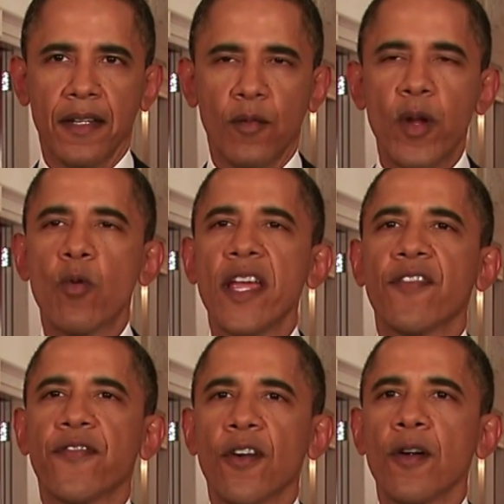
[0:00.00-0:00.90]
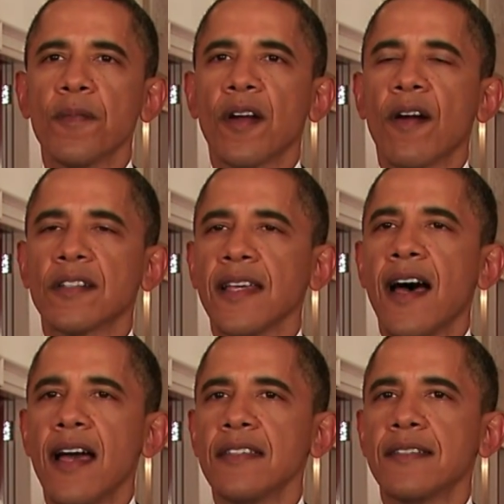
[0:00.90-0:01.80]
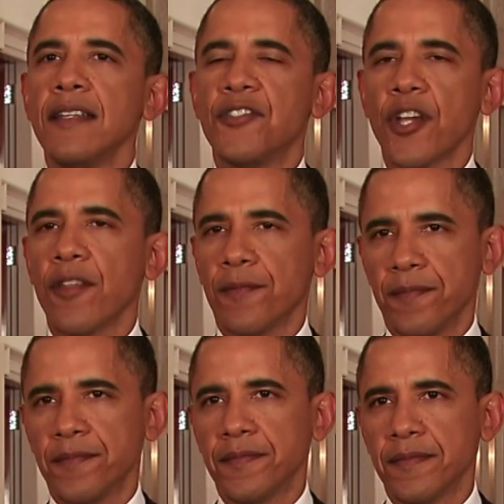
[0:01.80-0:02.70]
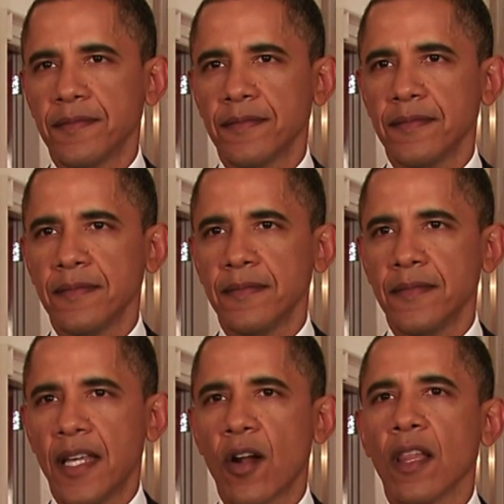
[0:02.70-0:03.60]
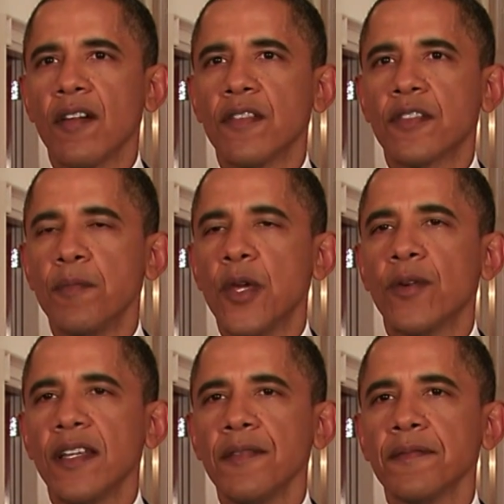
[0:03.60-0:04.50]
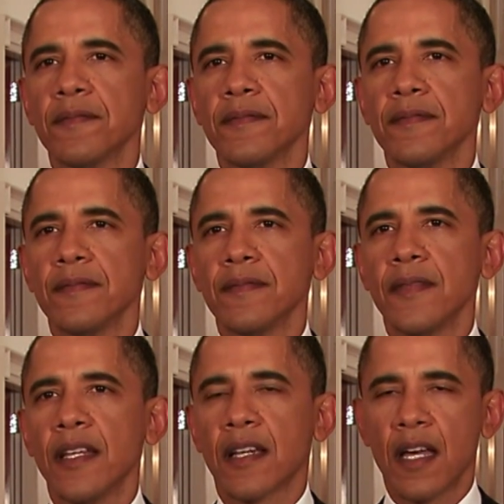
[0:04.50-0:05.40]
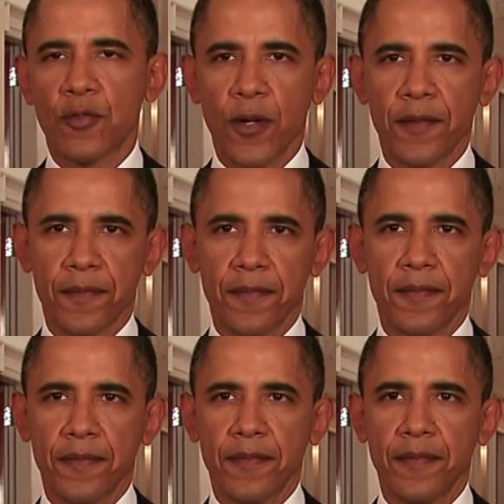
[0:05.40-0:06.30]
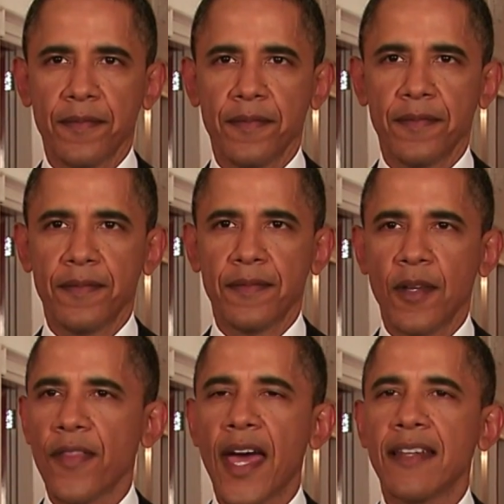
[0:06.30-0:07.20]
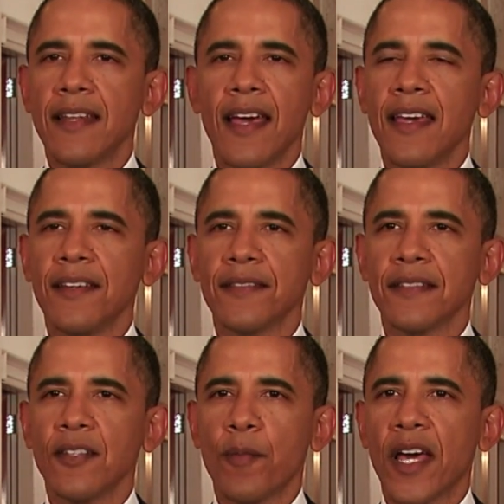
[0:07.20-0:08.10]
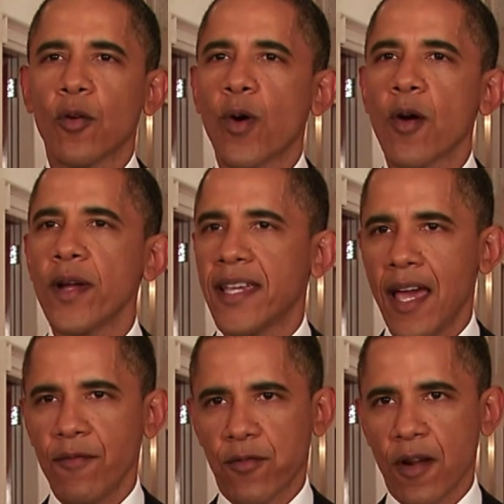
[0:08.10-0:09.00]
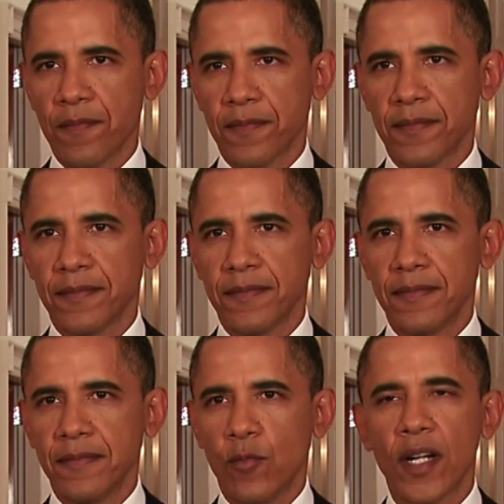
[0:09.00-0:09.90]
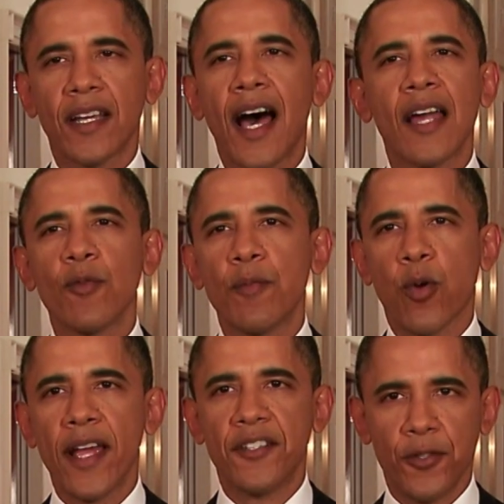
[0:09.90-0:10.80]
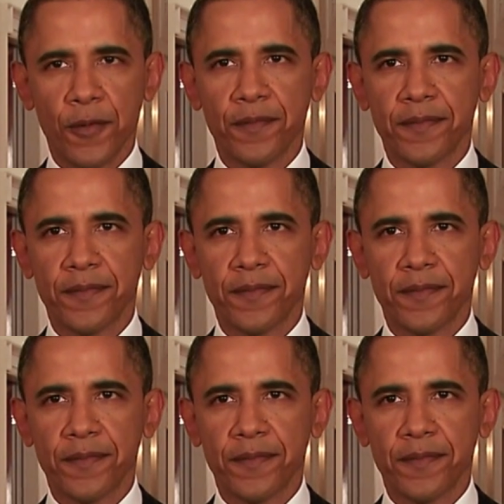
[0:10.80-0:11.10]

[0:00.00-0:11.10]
We reaffirmed our ties to each other and our love of community and country. On that day, no matter where we came from, what God we prayed to,